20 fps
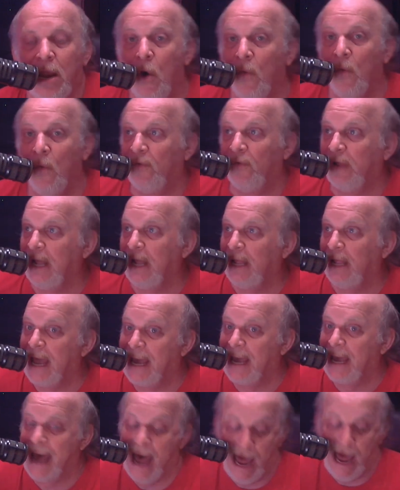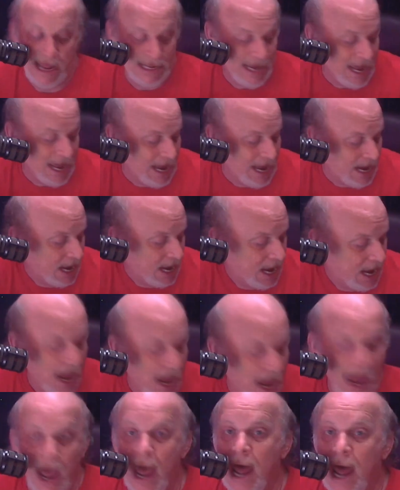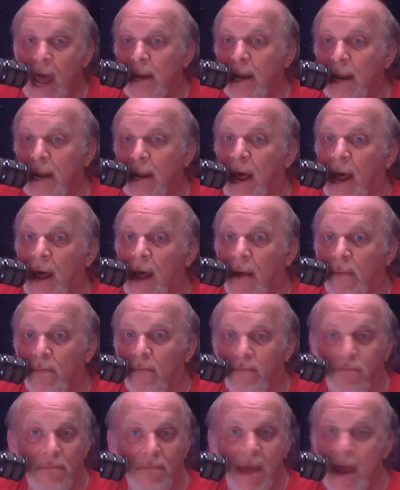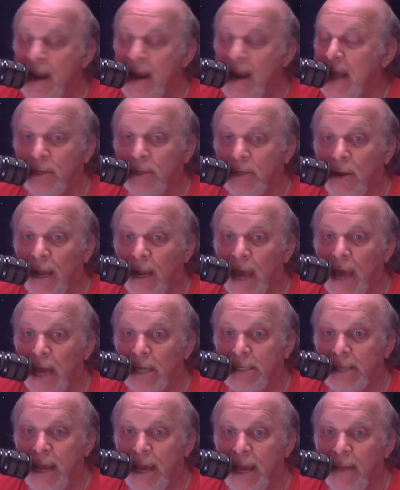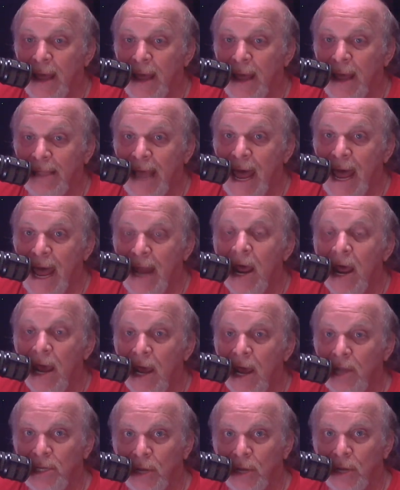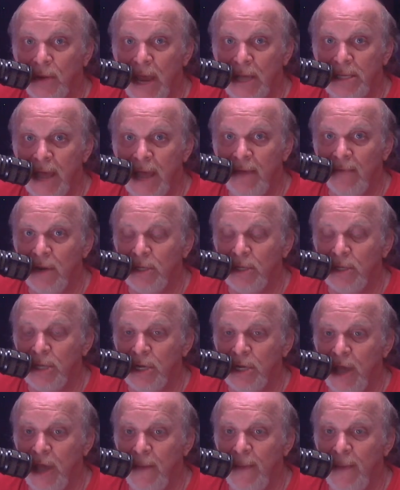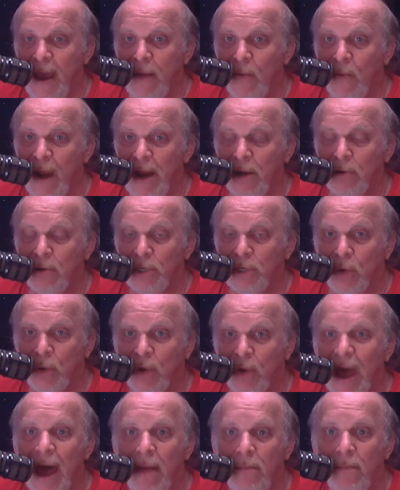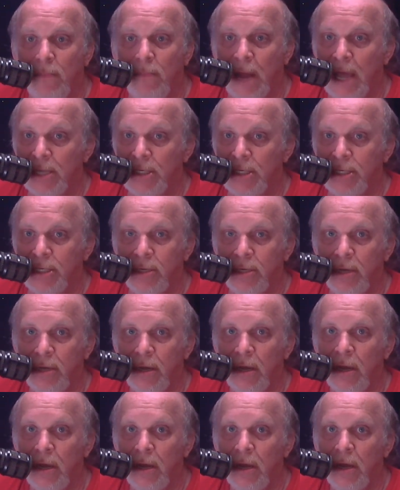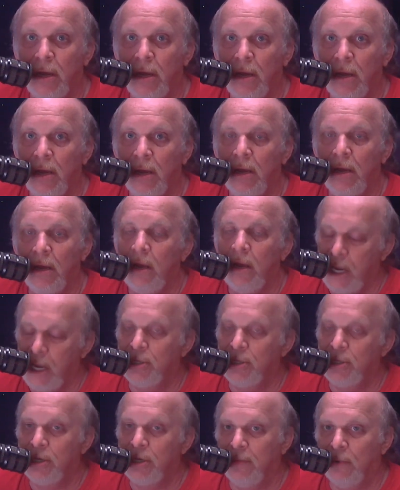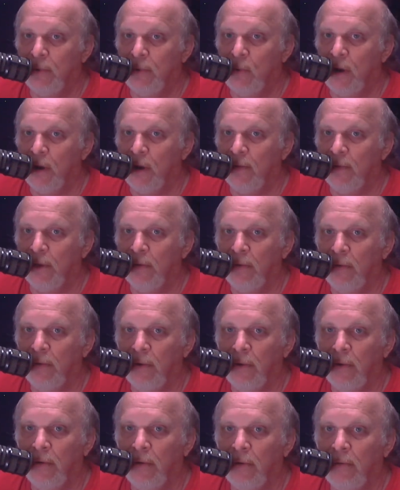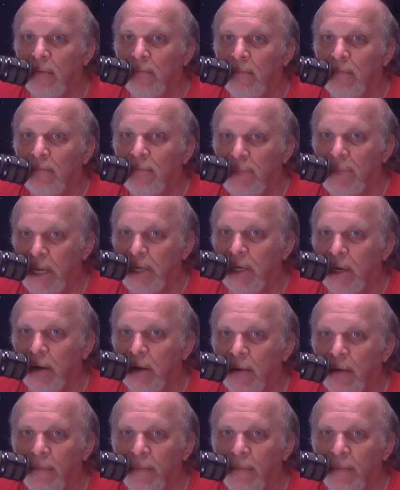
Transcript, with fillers: Hopefully, like I did. And uh, man, that's all I got to say about that. Until next time for the Sea Champagne Radio Show. God bless each and every one of you. Take care.